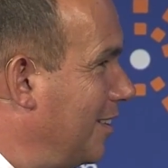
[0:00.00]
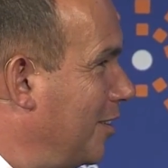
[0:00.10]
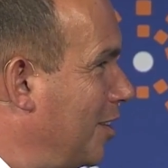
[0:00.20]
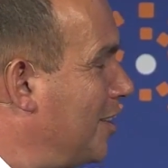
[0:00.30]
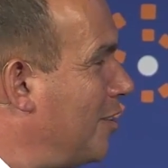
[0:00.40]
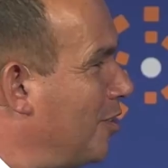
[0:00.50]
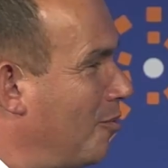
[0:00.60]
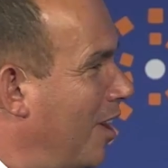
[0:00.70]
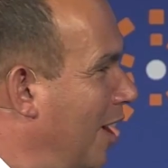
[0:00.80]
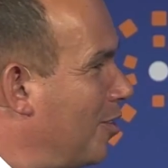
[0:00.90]
And I don't know
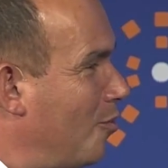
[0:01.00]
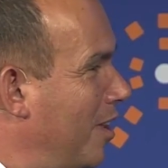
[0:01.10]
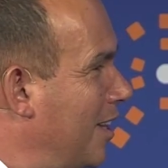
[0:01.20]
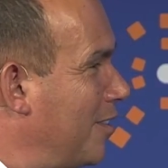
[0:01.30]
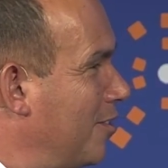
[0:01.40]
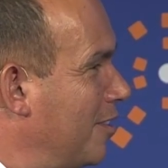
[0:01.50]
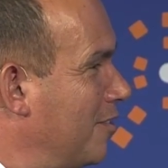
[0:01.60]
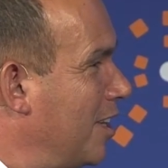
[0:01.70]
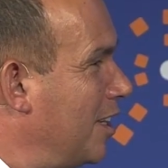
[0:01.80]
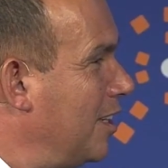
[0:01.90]
what other way I could have
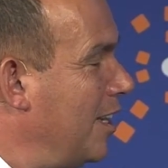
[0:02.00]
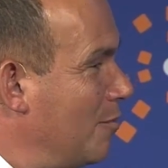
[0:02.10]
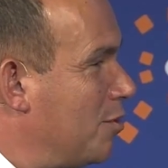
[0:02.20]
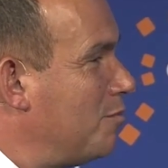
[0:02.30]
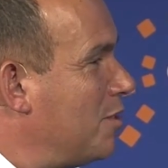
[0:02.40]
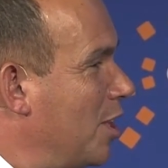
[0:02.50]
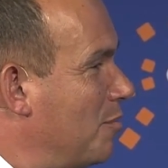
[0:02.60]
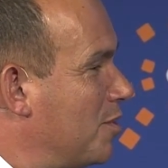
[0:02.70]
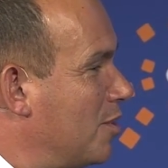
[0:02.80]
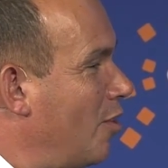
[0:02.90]
done it.
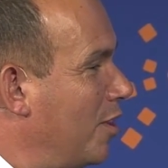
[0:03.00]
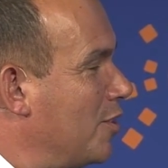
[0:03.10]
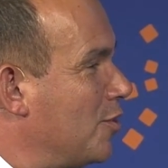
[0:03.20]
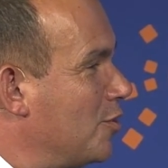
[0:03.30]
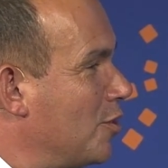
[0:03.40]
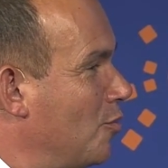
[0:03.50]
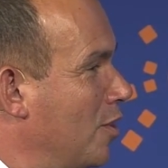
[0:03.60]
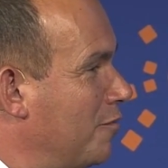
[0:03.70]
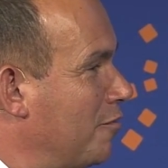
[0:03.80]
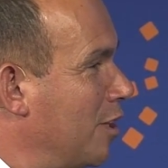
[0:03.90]
Sometimes colleagues who still
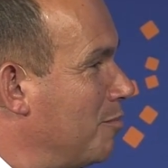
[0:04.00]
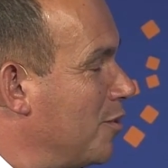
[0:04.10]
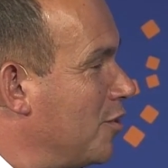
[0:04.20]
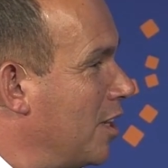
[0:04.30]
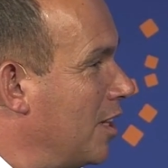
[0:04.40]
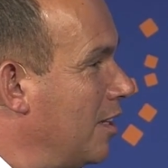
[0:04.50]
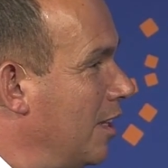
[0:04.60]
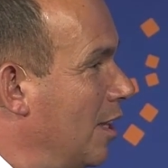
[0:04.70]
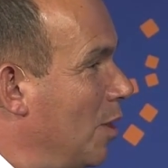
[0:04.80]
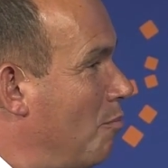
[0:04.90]
work for Olympus say,
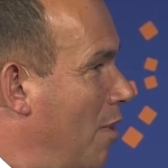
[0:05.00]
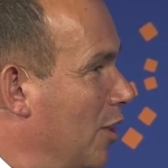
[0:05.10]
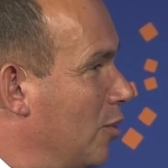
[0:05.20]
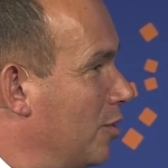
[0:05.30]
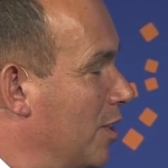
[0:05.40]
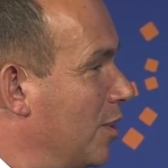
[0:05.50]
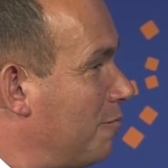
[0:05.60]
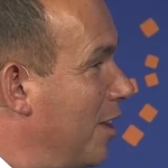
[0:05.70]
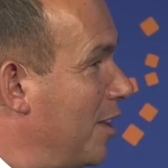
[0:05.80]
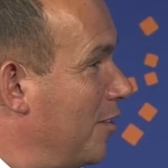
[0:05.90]
Michael did the
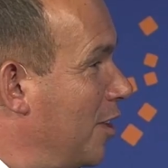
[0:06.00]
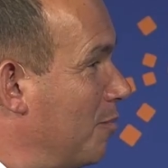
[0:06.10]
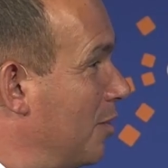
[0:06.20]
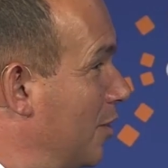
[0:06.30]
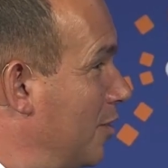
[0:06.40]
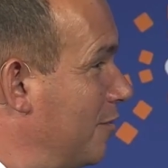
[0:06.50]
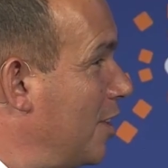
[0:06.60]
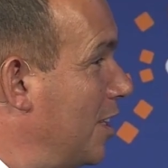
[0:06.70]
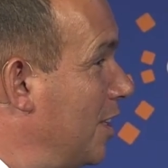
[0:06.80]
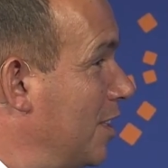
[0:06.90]
right thing, but he could have
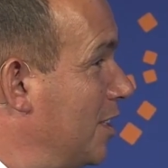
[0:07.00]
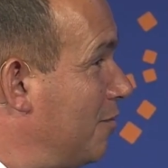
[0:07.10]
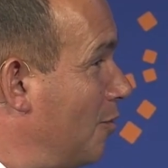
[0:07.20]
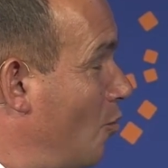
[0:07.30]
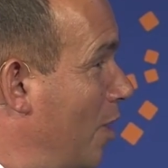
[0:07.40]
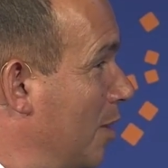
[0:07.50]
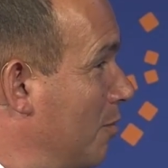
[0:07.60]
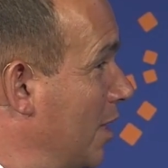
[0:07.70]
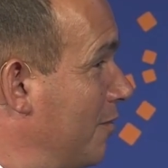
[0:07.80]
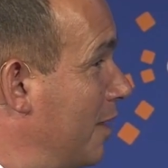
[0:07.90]
done it in a different way.
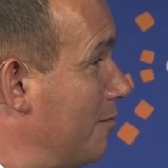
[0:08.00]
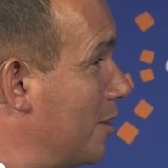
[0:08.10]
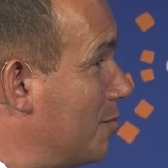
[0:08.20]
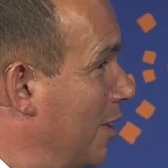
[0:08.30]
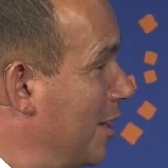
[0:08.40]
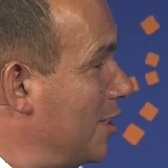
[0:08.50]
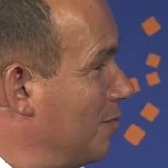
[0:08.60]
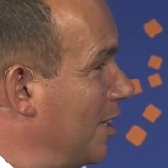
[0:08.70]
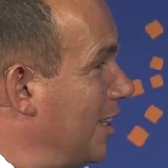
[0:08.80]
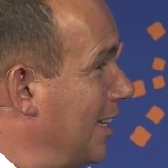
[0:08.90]
But they've never explained to
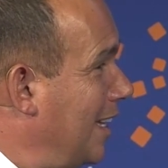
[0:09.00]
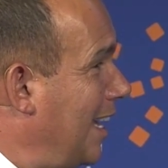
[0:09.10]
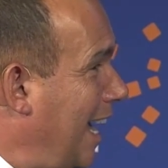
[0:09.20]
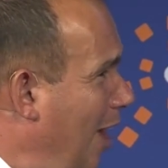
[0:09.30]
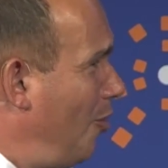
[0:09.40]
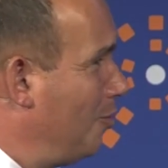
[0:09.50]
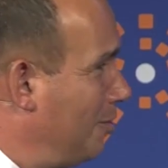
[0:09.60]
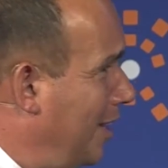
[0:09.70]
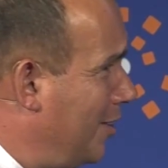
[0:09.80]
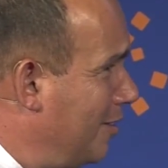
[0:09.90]
me how
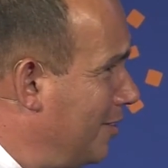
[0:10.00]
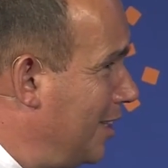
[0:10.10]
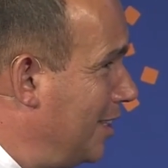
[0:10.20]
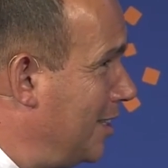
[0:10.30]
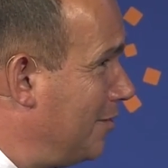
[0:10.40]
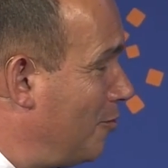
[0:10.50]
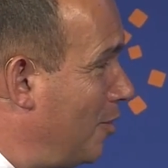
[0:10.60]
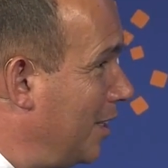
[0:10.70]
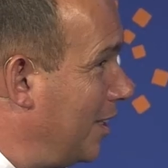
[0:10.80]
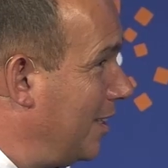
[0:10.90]
I could have done it in a different
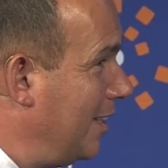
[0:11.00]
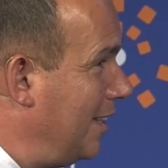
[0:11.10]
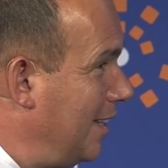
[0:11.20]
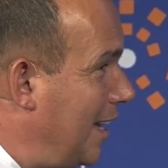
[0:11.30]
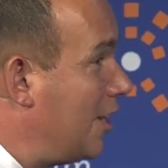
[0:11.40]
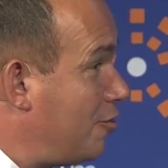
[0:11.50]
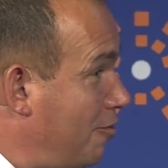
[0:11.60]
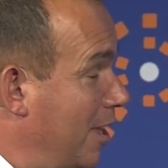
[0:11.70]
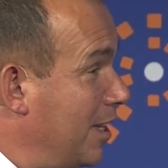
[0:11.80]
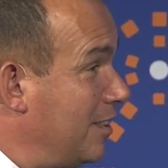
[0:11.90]
way. I
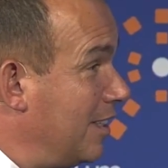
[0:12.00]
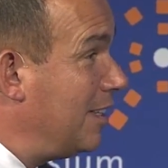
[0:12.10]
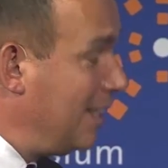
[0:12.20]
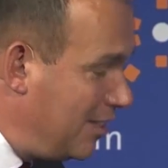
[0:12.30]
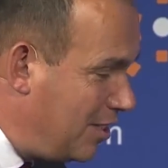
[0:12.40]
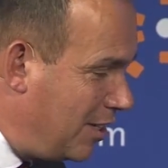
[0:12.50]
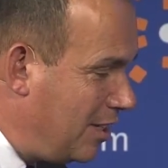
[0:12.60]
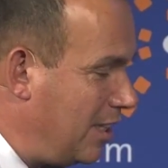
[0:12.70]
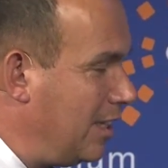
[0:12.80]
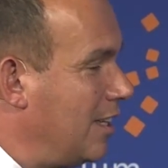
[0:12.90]
tried
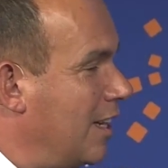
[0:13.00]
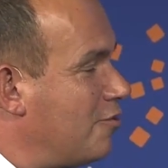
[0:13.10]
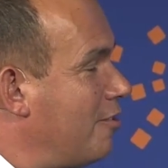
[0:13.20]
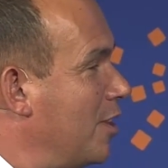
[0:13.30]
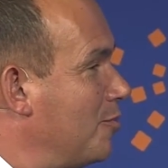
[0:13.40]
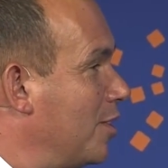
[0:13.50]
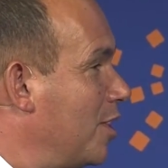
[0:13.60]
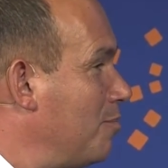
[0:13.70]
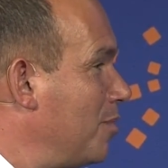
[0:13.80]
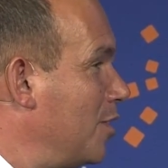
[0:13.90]
internally, I tried with the
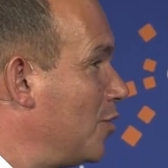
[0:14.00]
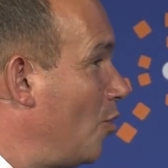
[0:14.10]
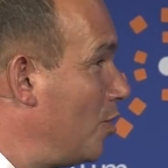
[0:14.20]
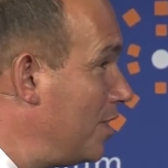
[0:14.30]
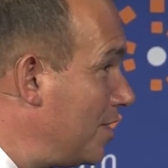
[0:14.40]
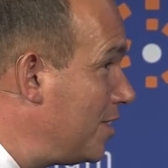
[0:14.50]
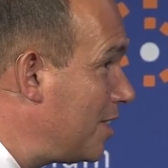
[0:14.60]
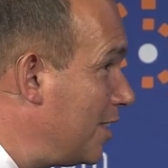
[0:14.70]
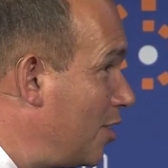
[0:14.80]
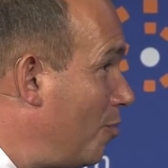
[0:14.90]
company's auditors,
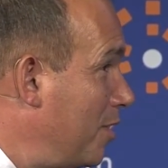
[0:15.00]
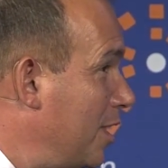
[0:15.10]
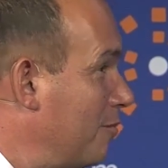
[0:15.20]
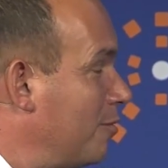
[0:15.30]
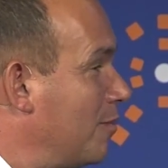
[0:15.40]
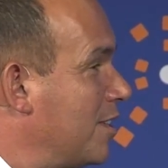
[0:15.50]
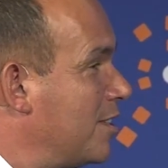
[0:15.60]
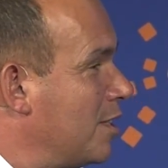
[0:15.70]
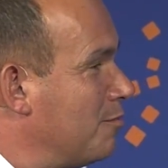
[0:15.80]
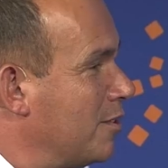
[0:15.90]
I'd copied them from
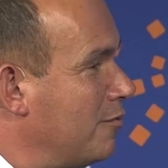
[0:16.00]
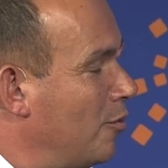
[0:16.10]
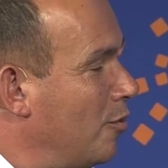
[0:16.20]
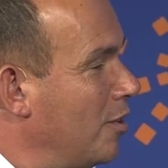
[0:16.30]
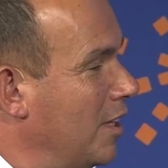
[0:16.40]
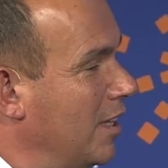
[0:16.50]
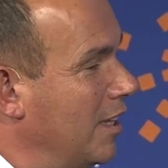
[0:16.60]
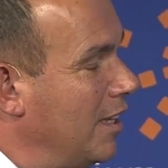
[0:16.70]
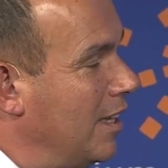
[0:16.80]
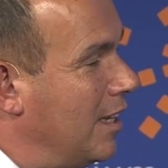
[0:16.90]
letters number four,
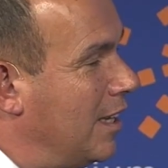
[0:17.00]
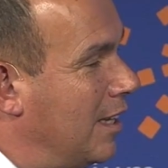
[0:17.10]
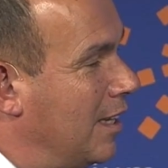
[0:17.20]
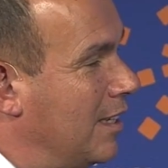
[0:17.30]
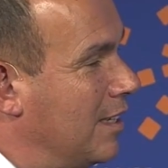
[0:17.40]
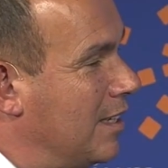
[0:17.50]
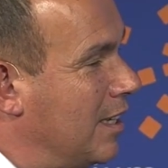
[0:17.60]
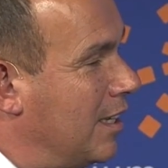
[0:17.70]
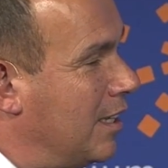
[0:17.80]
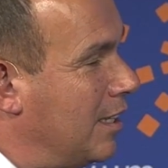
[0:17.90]
and,
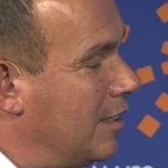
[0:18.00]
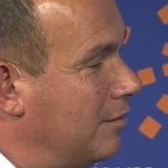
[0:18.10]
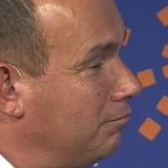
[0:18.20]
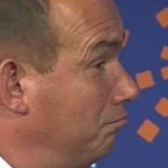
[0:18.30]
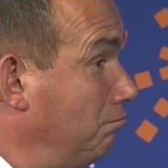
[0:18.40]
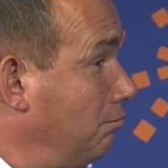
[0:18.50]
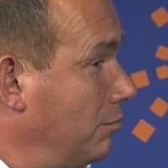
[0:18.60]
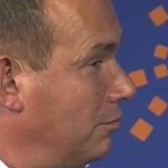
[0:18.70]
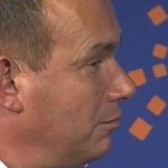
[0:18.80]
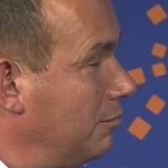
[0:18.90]

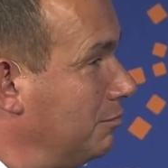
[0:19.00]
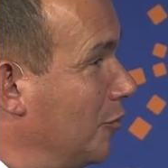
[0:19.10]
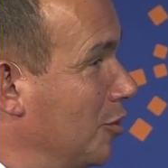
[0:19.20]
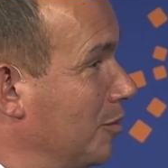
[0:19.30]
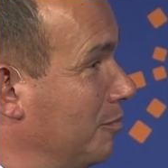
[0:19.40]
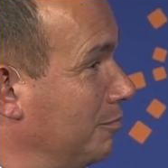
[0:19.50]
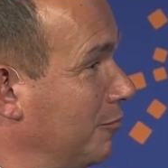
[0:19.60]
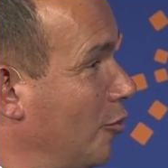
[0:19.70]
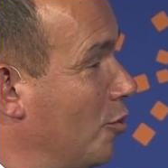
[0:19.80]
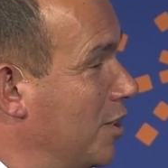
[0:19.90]
you know,
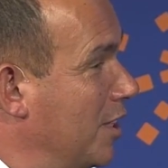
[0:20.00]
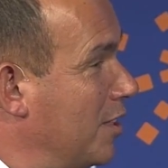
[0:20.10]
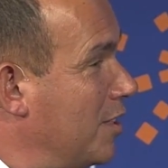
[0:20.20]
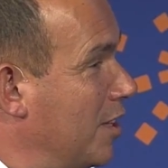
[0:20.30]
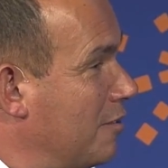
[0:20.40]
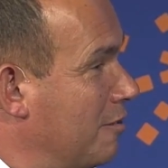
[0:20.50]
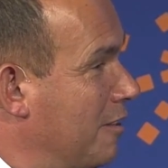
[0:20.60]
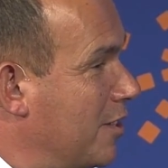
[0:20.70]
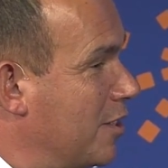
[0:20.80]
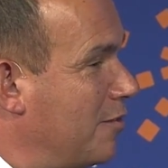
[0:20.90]
14
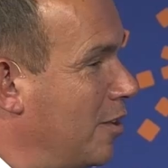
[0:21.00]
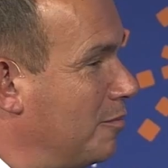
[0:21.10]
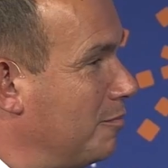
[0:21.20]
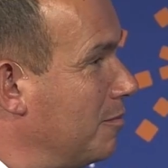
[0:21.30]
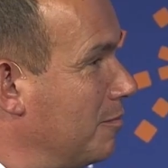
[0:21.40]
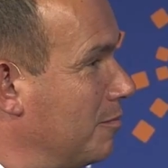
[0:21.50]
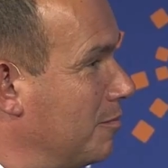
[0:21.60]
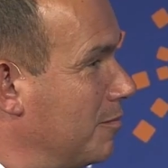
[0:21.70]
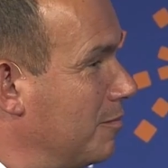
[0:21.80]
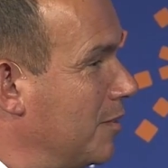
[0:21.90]
directors felt
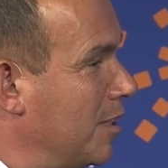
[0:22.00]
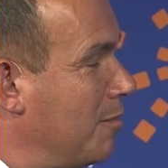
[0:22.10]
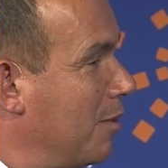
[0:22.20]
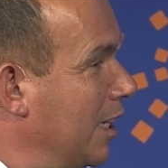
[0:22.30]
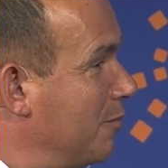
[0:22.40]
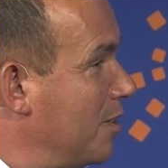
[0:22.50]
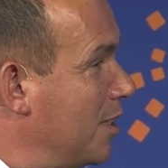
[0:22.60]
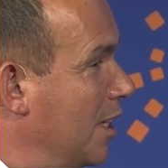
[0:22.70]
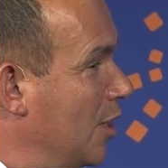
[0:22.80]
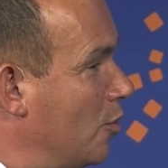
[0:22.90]
they believed
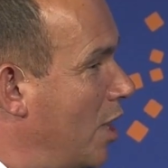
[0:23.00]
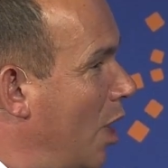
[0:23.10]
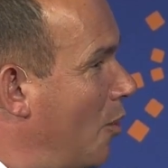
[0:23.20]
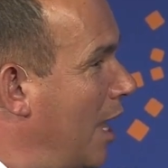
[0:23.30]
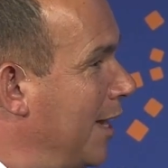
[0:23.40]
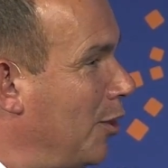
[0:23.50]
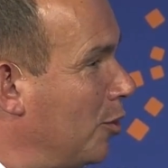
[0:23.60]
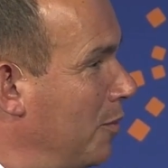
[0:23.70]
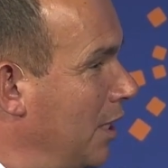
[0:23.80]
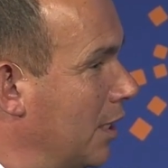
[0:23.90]
Mr. Kikukawa and
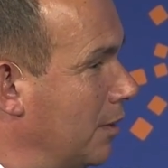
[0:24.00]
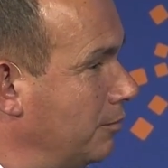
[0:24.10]
not me.